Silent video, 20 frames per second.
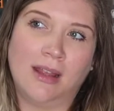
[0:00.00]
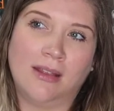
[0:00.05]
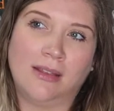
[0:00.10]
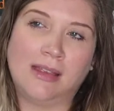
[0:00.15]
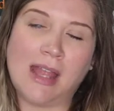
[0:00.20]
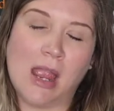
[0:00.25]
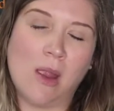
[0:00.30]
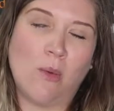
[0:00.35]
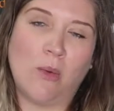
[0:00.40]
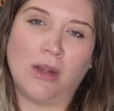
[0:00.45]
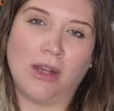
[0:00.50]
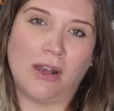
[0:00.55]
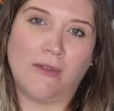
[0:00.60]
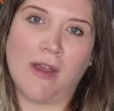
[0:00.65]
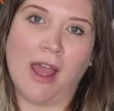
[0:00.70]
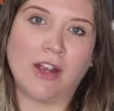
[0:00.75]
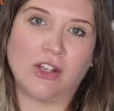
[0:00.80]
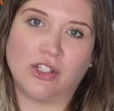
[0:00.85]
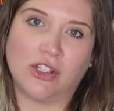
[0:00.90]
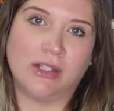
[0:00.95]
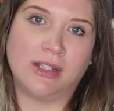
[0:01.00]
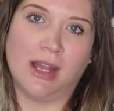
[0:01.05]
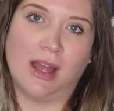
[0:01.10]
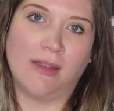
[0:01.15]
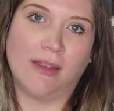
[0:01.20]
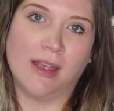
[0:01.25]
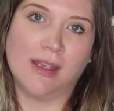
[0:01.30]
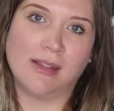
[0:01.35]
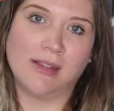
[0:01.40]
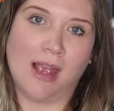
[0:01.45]
they wouldn't have actually
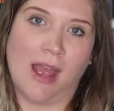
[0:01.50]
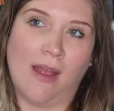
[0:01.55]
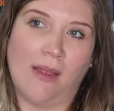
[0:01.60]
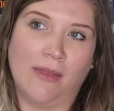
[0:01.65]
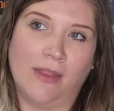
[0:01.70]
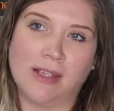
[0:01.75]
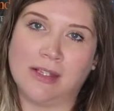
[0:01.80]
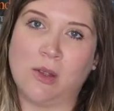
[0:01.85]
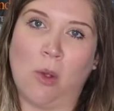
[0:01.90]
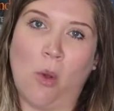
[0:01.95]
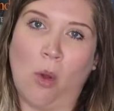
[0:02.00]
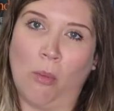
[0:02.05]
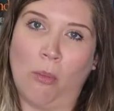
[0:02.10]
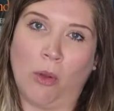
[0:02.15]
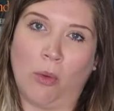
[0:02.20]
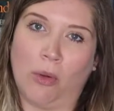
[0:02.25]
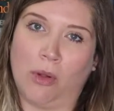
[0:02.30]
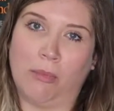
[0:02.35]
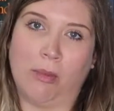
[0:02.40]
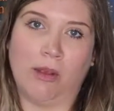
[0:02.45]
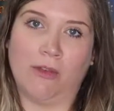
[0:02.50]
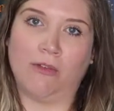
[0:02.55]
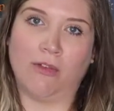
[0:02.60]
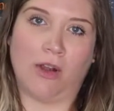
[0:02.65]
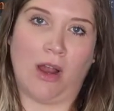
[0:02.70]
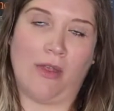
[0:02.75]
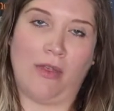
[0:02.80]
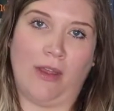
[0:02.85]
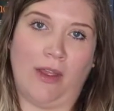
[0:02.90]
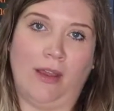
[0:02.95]
done this, and this whole book would have been for
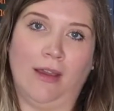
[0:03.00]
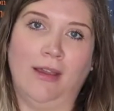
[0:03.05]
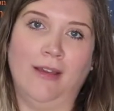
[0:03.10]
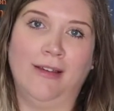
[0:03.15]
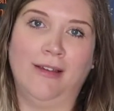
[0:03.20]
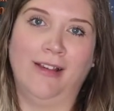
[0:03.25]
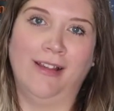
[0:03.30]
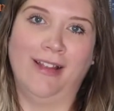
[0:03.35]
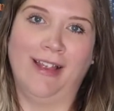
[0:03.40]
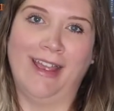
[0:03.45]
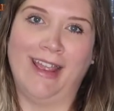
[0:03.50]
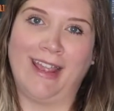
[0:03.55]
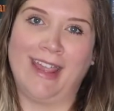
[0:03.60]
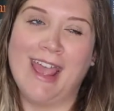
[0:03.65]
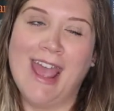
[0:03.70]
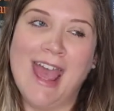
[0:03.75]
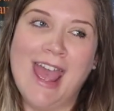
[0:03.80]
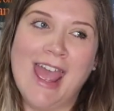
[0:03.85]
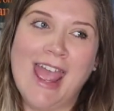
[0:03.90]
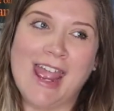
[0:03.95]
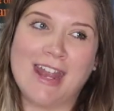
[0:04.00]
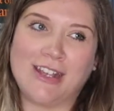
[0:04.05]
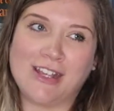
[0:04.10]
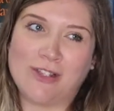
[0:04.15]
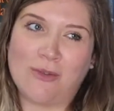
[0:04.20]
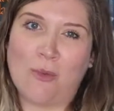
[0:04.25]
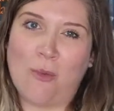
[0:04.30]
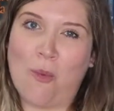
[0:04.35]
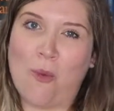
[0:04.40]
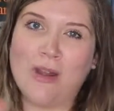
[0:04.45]
nothing. Like it
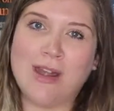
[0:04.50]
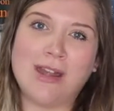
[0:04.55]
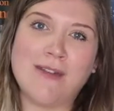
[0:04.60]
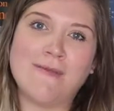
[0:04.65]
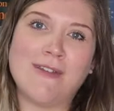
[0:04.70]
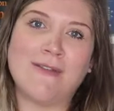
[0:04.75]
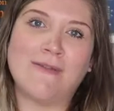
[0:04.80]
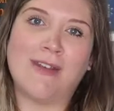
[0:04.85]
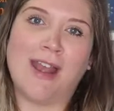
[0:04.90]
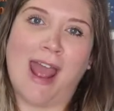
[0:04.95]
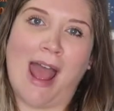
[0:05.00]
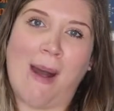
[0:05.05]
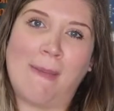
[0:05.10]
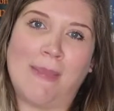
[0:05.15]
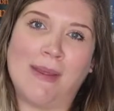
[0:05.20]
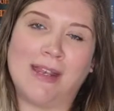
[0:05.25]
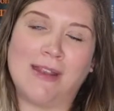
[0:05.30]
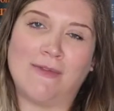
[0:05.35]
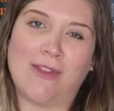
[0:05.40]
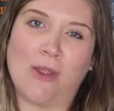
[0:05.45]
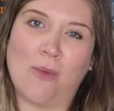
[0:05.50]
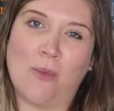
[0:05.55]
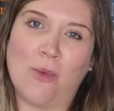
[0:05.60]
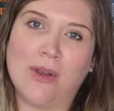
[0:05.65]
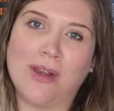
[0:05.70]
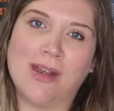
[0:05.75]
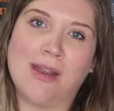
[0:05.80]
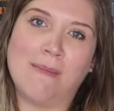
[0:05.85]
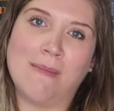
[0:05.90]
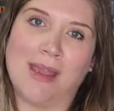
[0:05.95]
just wouldn't have even happened if they
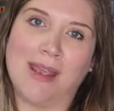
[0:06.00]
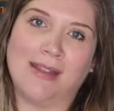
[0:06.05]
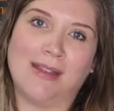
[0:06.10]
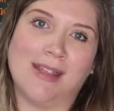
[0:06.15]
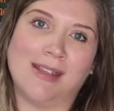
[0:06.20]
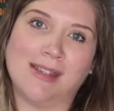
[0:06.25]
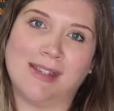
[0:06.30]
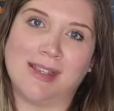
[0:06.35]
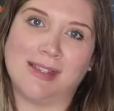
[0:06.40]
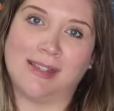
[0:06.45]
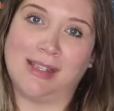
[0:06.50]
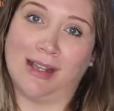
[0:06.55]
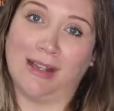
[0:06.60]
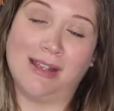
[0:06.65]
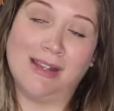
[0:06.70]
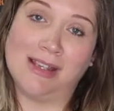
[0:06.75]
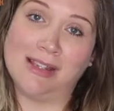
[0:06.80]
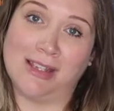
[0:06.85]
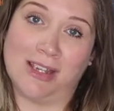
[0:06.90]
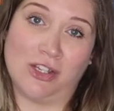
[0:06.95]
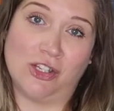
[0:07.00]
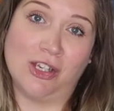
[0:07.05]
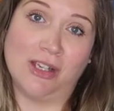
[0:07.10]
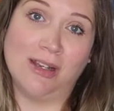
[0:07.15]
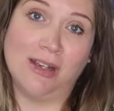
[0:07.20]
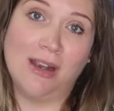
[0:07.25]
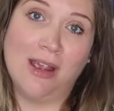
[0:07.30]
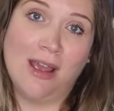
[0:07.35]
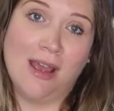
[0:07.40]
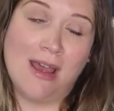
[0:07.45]
wouldn't have made this silly
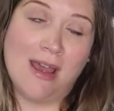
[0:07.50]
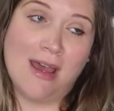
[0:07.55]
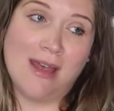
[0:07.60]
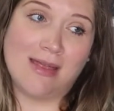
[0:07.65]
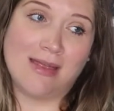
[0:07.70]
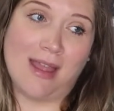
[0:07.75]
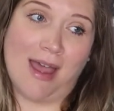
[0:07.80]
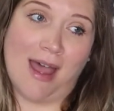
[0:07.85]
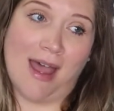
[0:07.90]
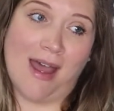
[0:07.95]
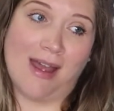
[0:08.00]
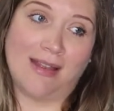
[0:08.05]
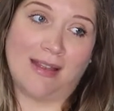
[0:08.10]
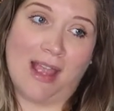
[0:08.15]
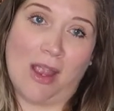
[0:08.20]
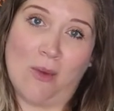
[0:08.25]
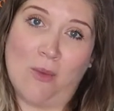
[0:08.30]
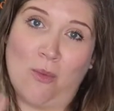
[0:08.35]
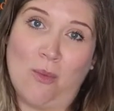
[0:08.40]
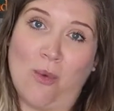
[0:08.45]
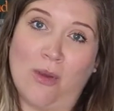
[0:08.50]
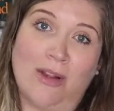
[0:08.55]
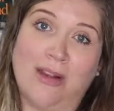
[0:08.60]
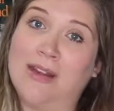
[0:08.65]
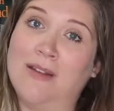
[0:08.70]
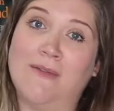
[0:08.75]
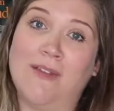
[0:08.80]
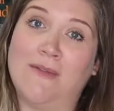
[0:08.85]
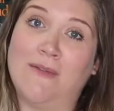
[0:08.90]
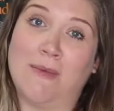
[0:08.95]
decision that they wouldn't
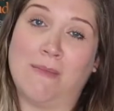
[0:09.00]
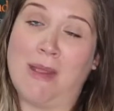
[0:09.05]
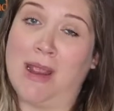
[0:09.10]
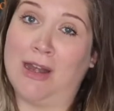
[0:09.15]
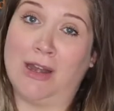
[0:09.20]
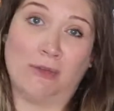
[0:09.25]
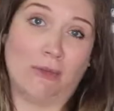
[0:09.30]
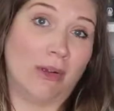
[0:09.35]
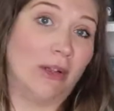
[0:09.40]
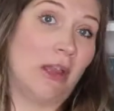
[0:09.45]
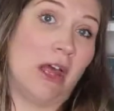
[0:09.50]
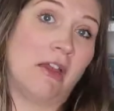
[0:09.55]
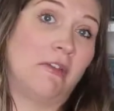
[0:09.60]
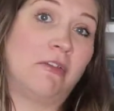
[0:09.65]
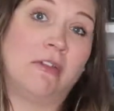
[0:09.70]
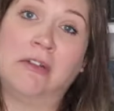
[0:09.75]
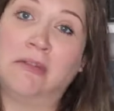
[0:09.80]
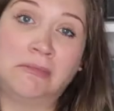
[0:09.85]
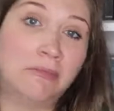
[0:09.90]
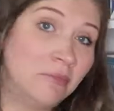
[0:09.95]
have even made in real life.